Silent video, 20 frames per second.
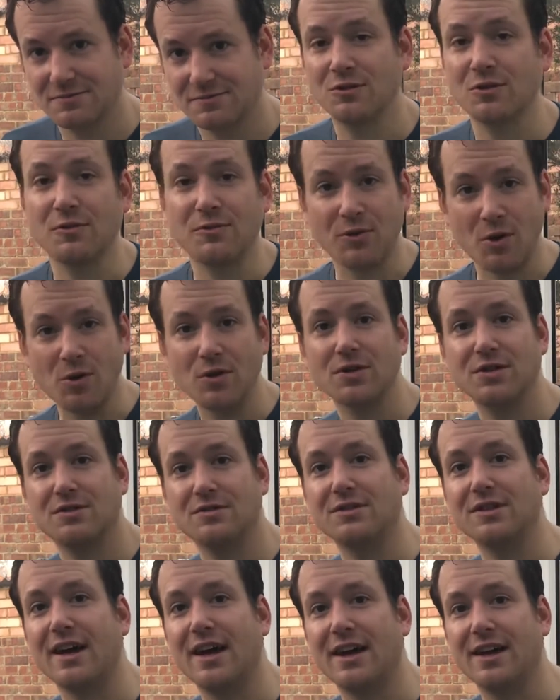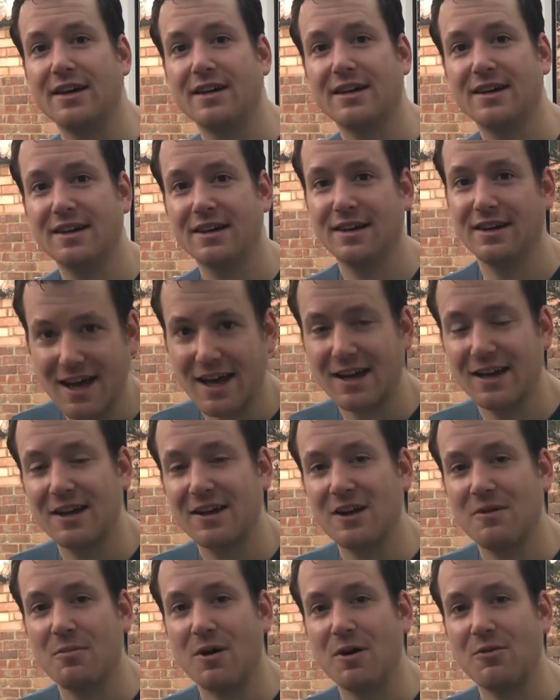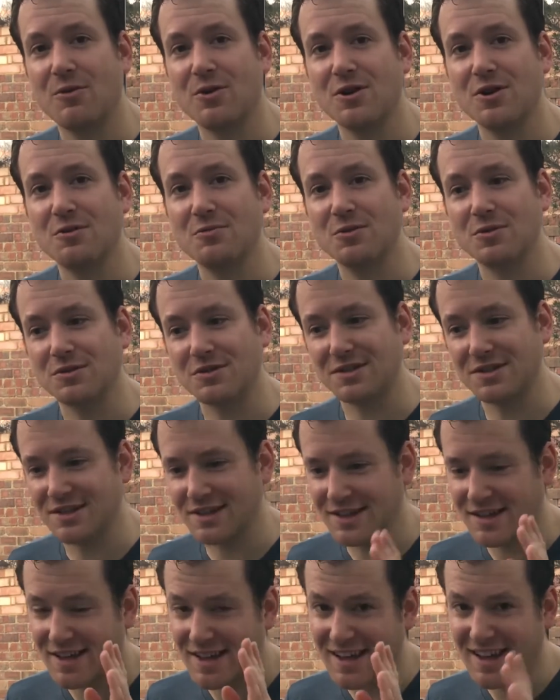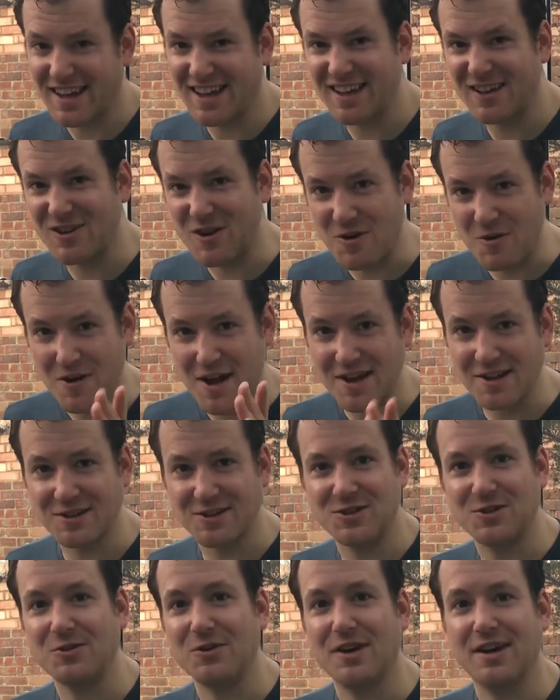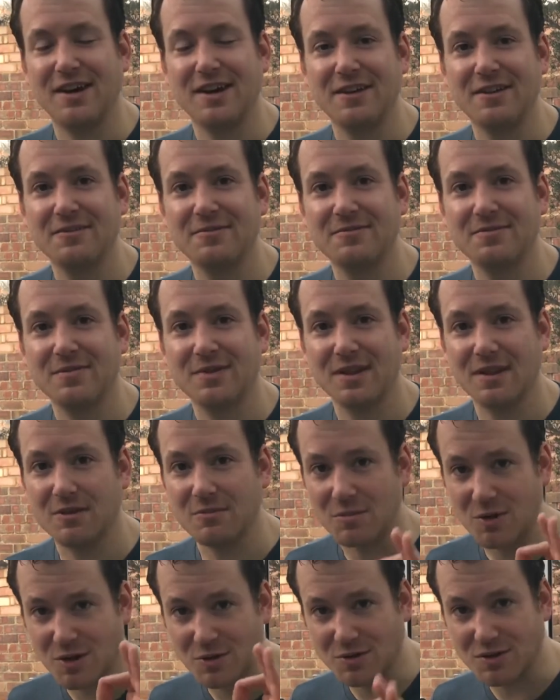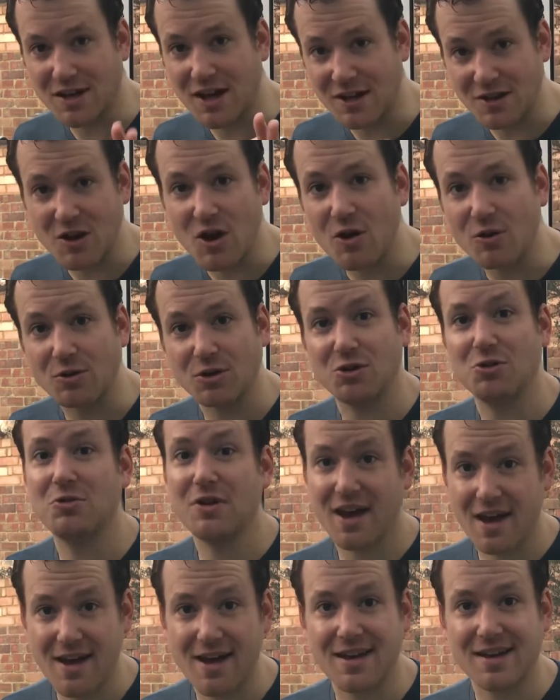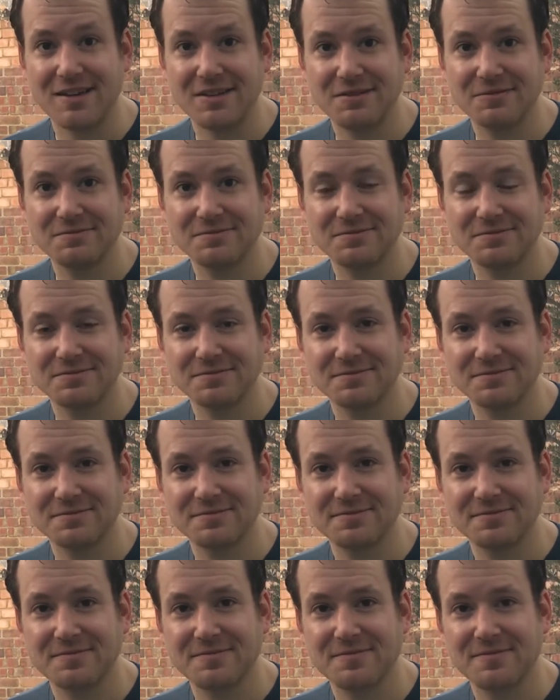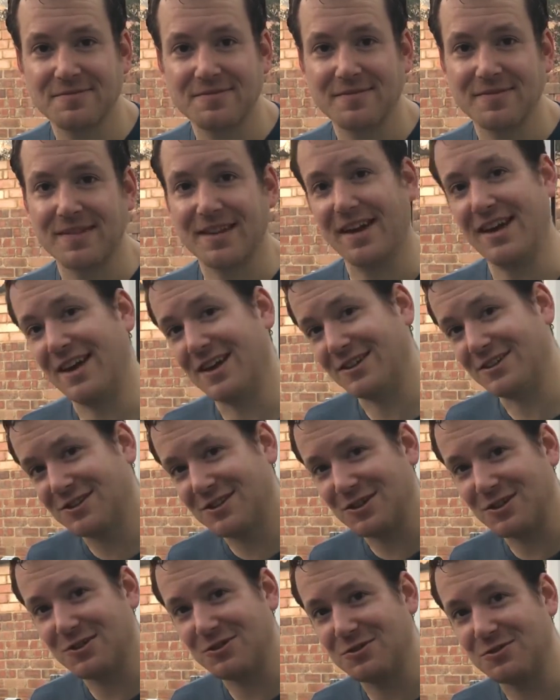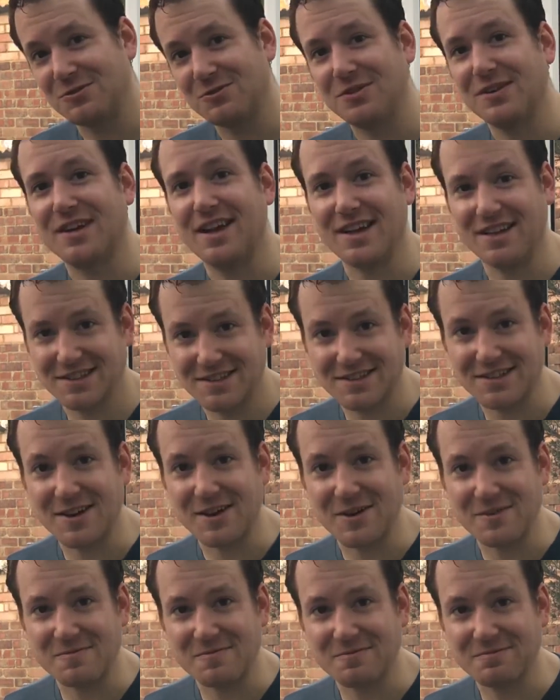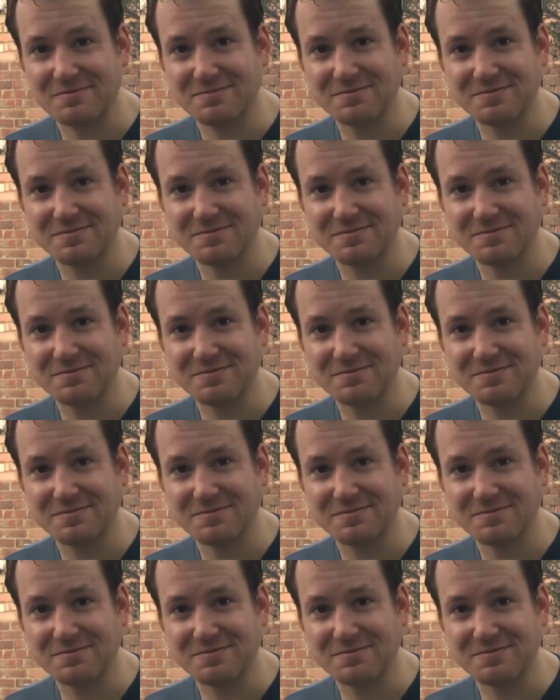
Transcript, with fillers: So focus on that, get clear about what you want, go and do it because I know you can. And I'll see you next time.